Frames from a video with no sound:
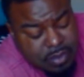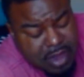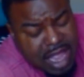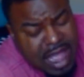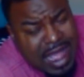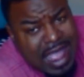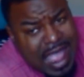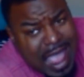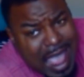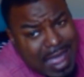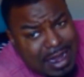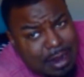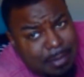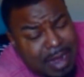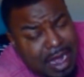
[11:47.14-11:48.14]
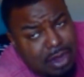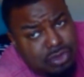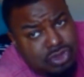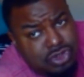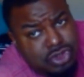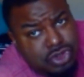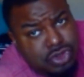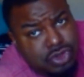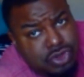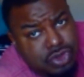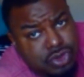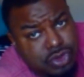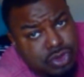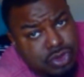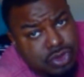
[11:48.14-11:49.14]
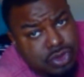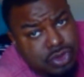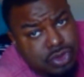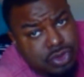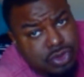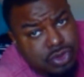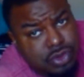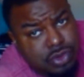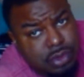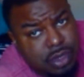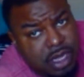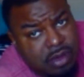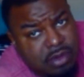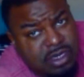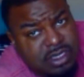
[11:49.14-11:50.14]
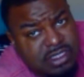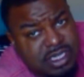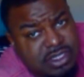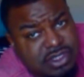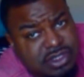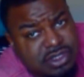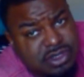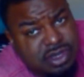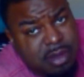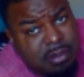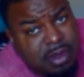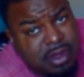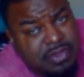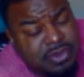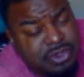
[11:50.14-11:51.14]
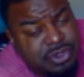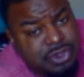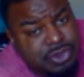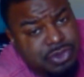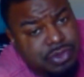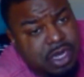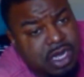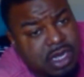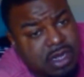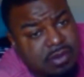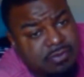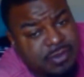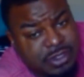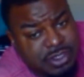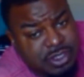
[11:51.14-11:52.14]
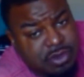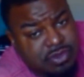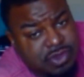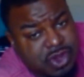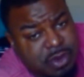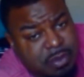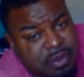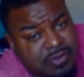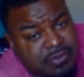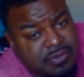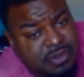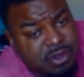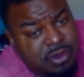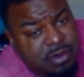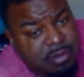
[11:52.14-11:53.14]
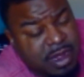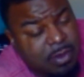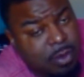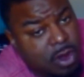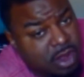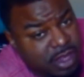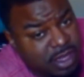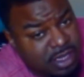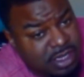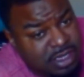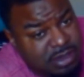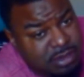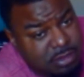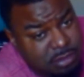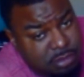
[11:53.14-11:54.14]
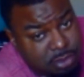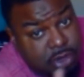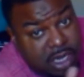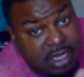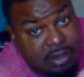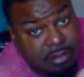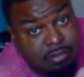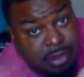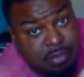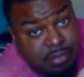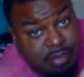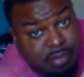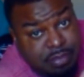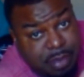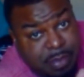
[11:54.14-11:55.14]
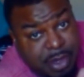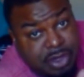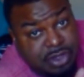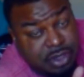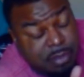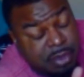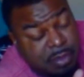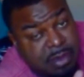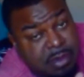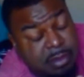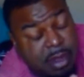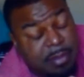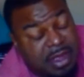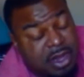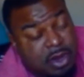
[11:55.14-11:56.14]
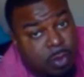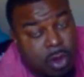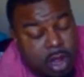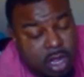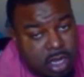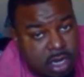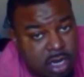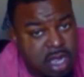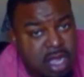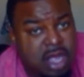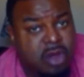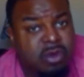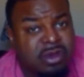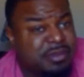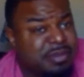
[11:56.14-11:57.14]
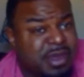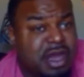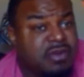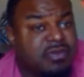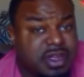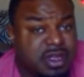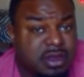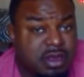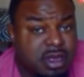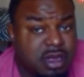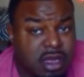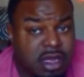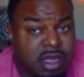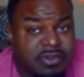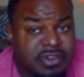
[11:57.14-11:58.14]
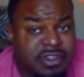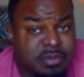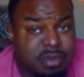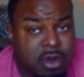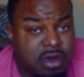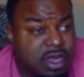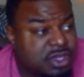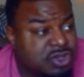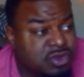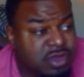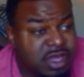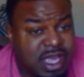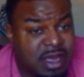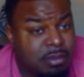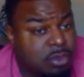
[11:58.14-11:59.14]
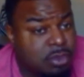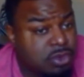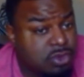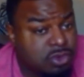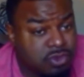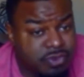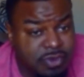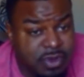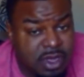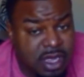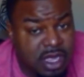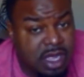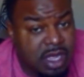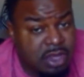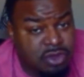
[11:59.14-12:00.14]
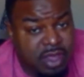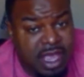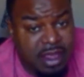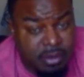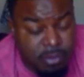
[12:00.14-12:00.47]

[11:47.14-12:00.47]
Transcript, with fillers: I had about, I want to say, a month or two of physical therapy so that my walking could, you know, I can be prepared to be a better walker. With a pelvic, if it's broken, you can't move, you can't